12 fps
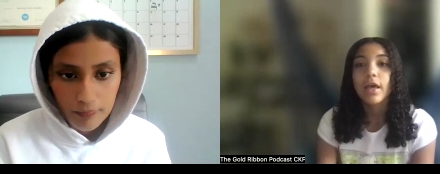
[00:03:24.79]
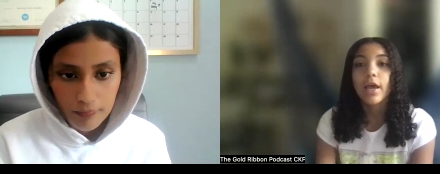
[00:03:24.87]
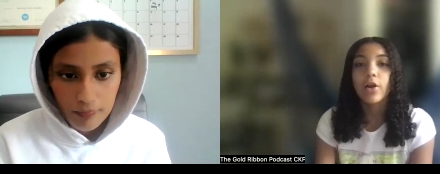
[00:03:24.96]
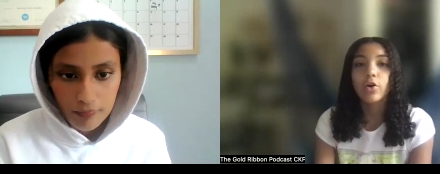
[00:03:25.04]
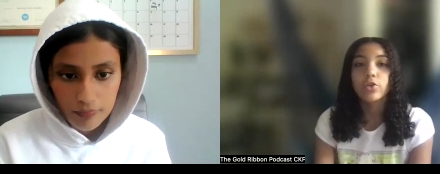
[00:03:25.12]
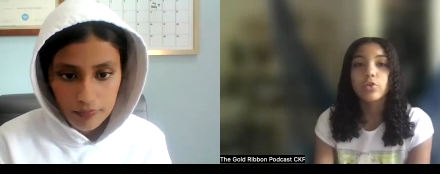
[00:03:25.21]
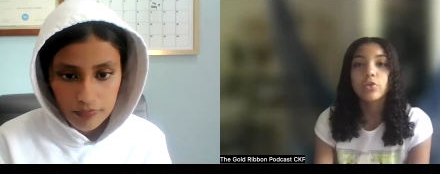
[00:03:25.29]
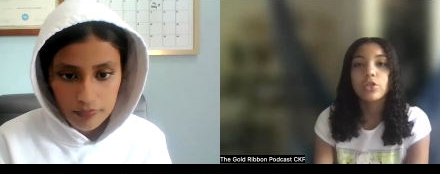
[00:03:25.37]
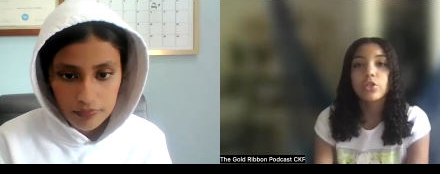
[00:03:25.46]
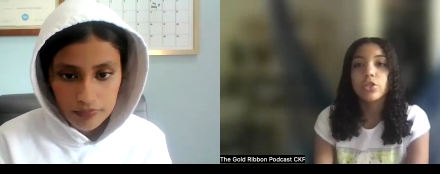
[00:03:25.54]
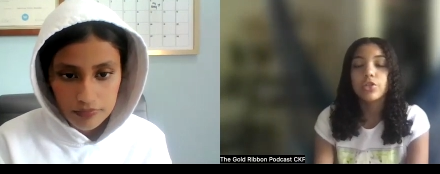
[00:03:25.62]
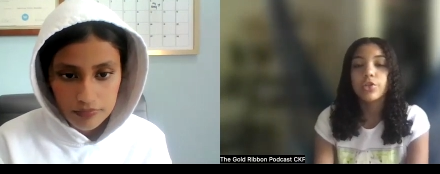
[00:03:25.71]
Speaker 1: and also to
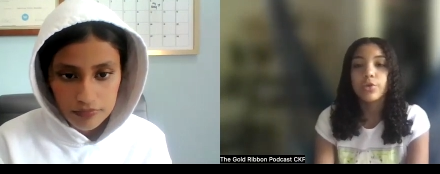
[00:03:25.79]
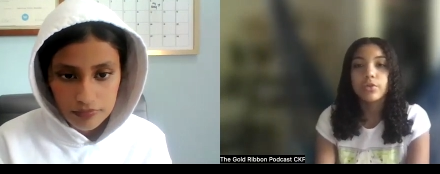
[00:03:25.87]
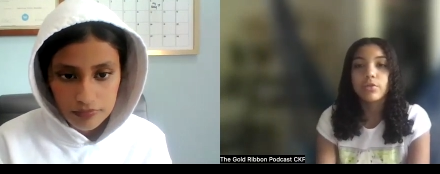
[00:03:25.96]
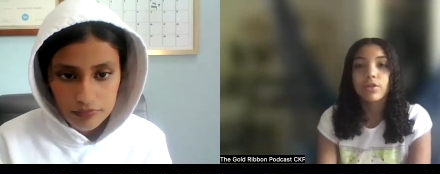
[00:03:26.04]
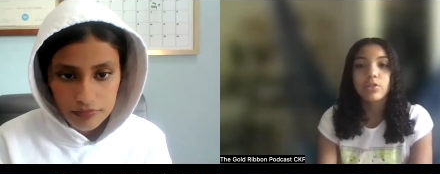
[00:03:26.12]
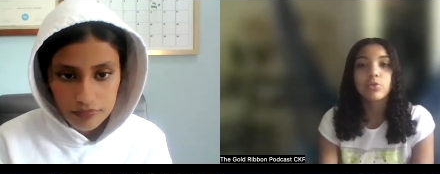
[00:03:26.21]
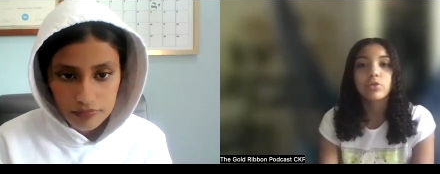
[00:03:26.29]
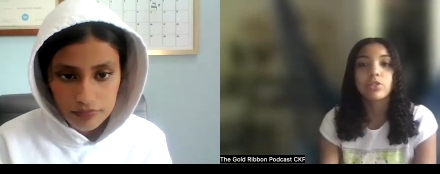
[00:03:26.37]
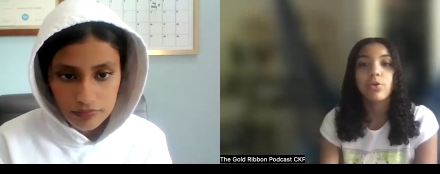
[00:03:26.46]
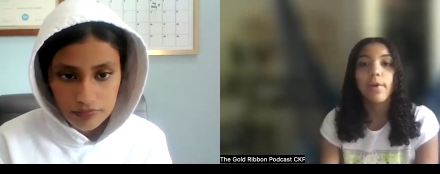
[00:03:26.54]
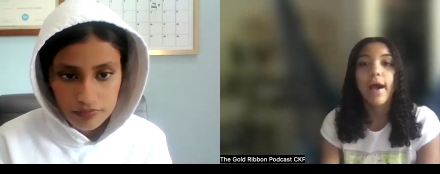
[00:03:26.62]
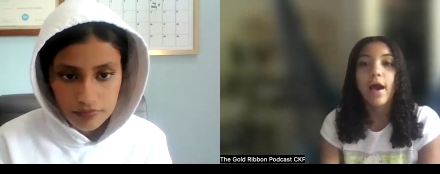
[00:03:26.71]
just use the resources
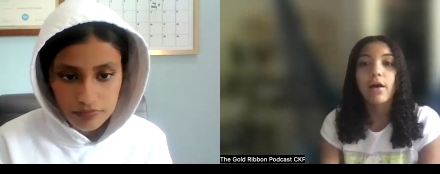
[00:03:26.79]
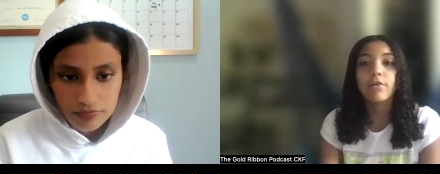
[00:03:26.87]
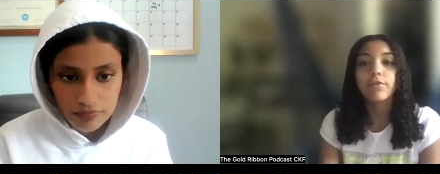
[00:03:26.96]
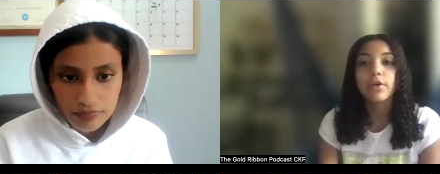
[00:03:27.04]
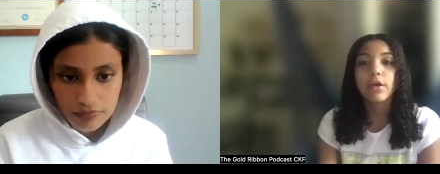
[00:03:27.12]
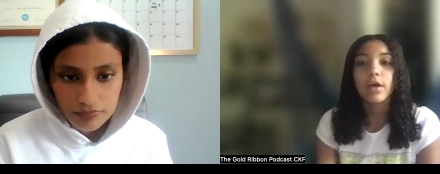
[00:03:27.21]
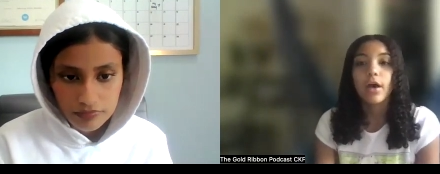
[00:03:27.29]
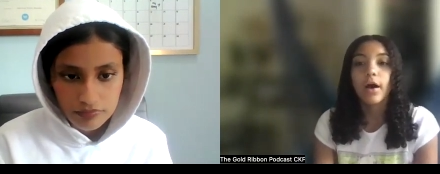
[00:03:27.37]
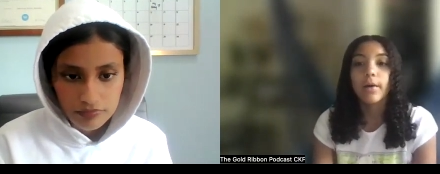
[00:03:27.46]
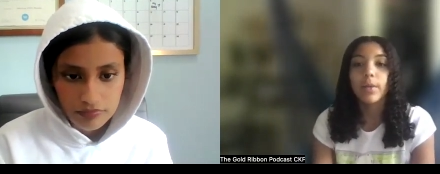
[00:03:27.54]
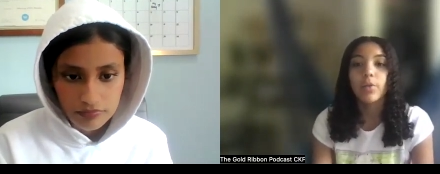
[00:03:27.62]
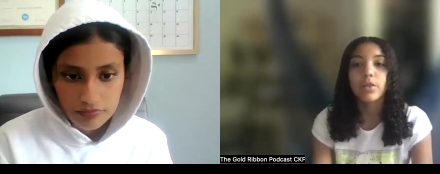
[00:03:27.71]
you have
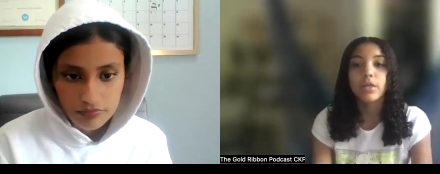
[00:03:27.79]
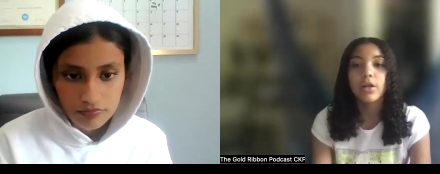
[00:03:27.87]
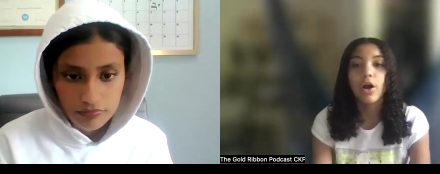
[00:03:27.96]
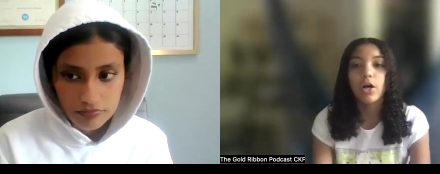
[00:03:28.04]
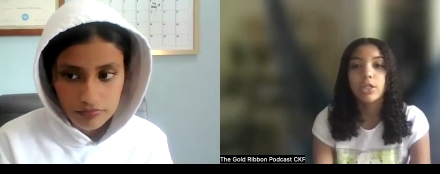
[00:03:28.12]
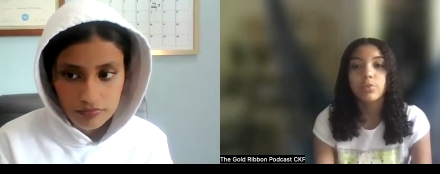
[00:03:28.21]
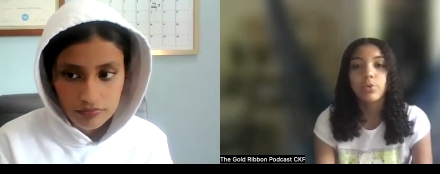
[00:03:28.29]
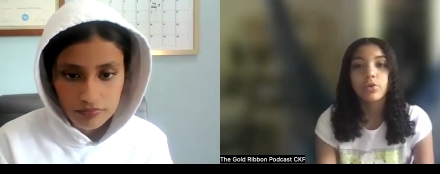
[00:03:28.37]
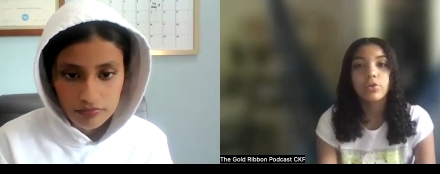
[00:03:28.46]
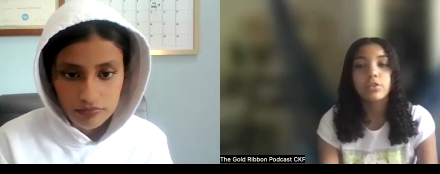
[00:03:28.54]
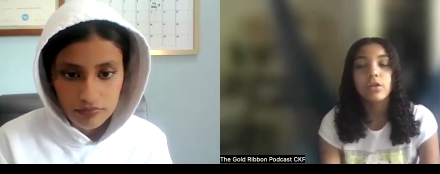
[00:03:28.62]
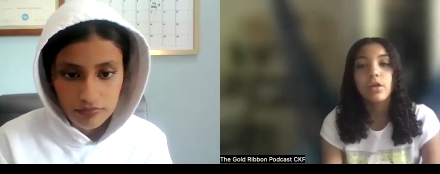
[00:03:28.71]
like within
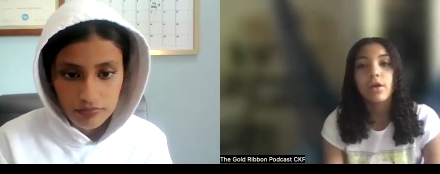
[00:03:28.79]
hospitals,